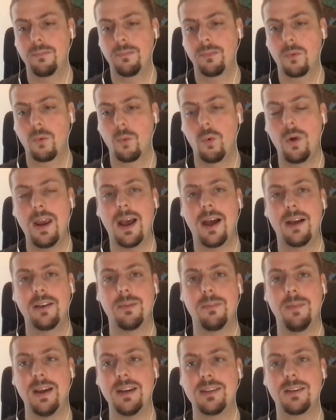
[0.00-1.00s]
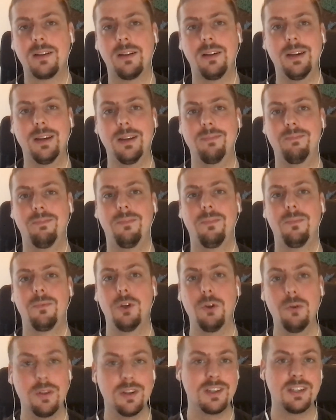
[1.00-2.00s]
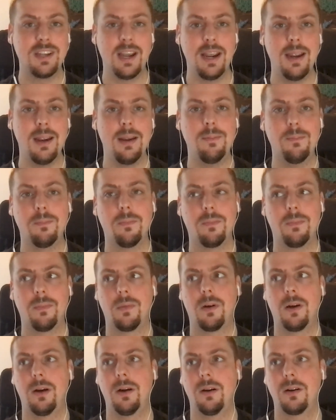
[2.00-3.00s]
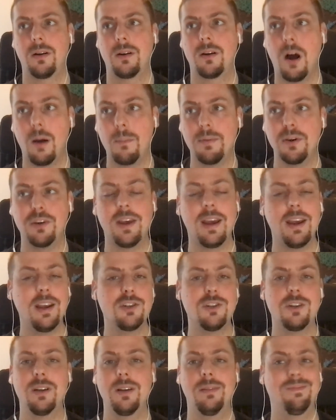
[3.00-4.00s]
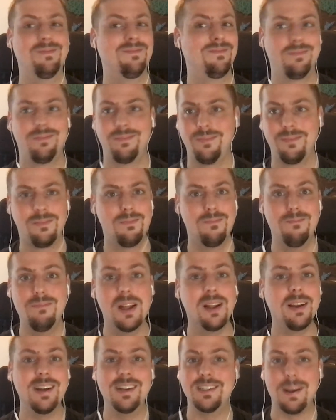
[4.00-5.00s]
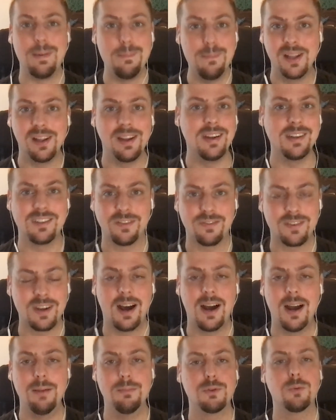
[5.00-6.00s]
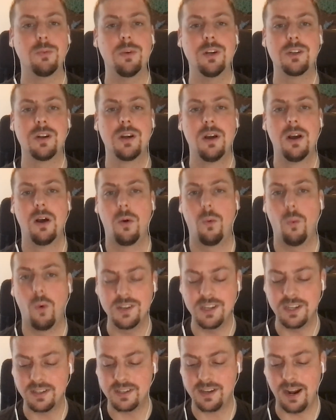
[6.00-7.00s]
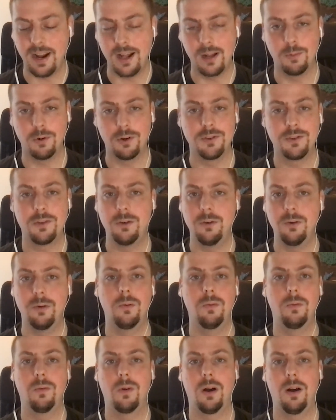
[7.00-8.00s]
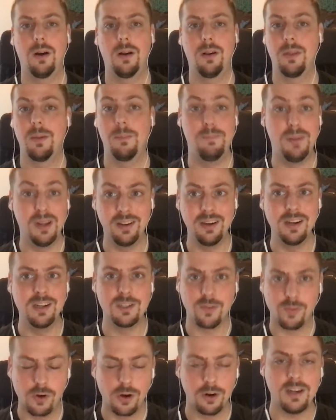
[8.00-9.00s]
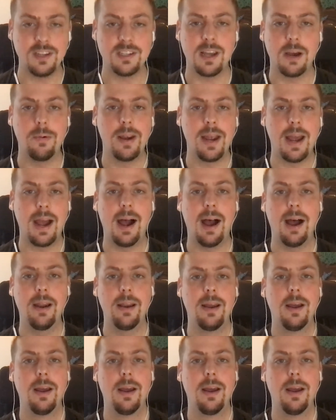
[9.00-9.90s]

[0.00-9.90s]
we had to basically do the same computation millions and millions of times, which wasn't scalable to the billions of cookies that we had.